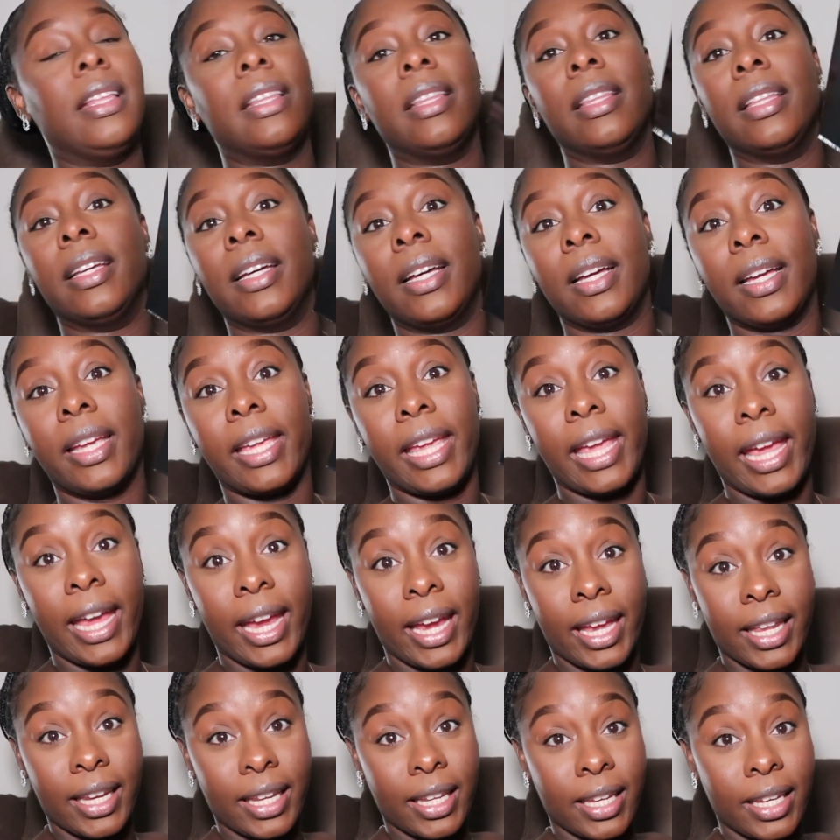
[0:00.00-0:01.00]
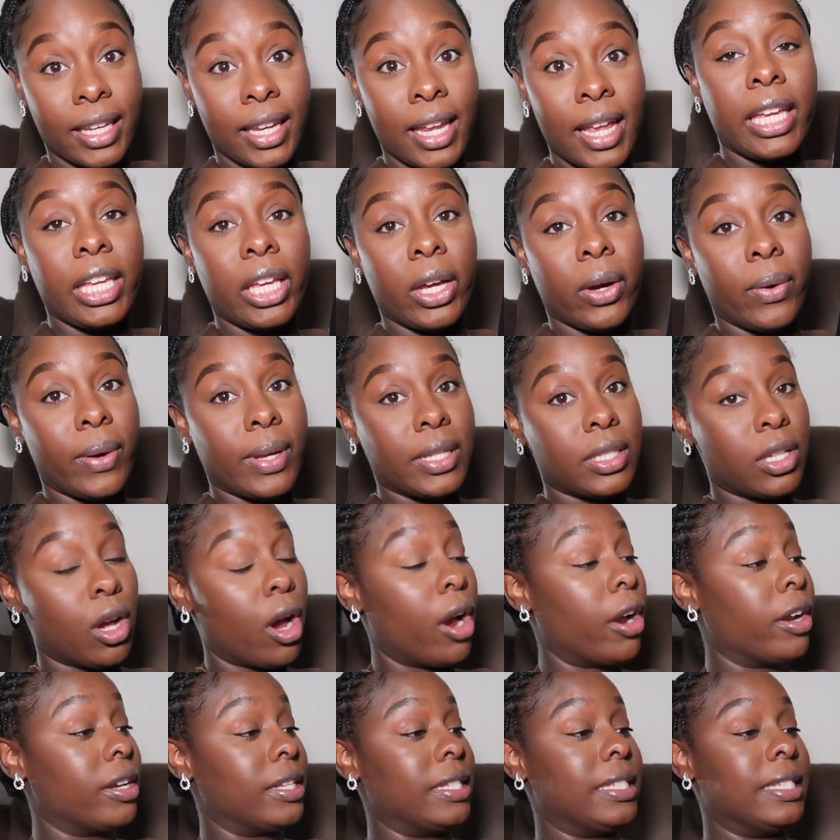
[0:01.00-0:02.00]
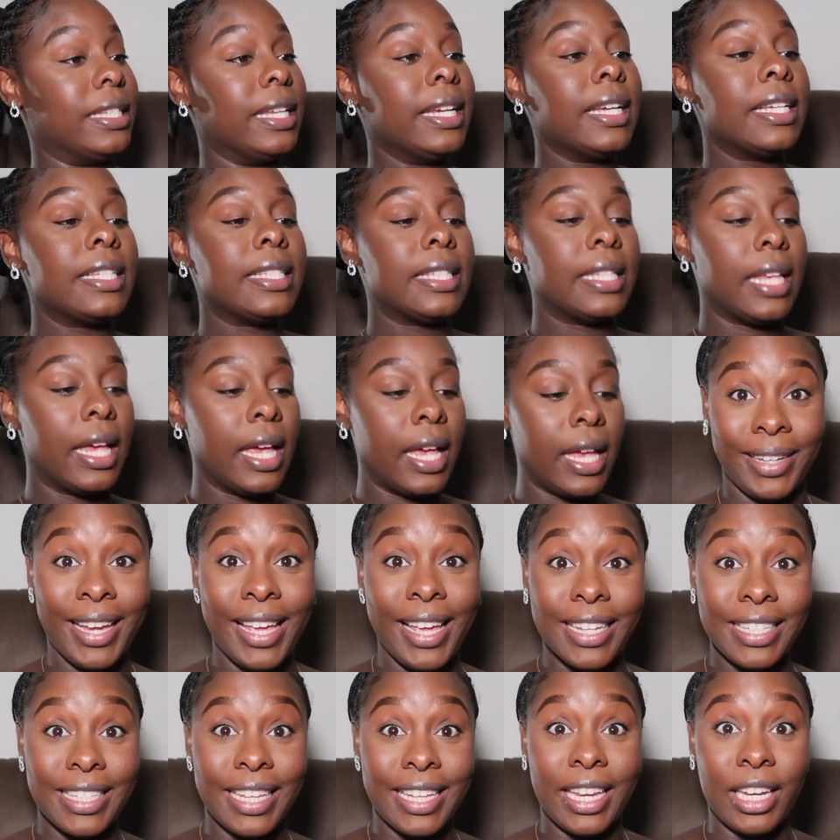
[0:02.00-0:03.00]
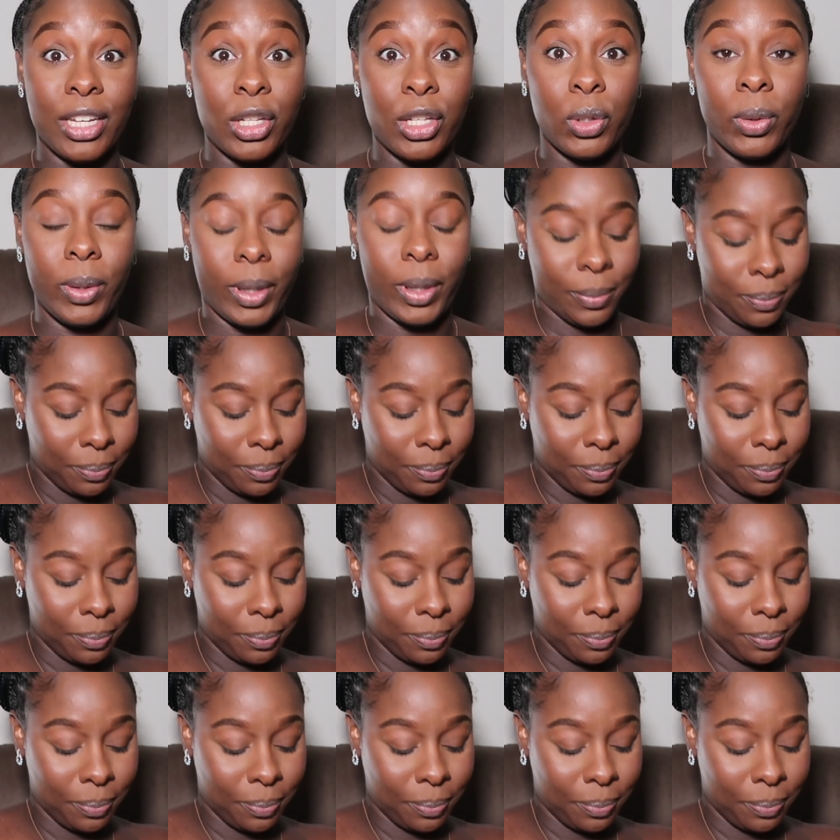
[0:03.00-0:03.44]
the Canon EOS R6. Yeah, let's get into it.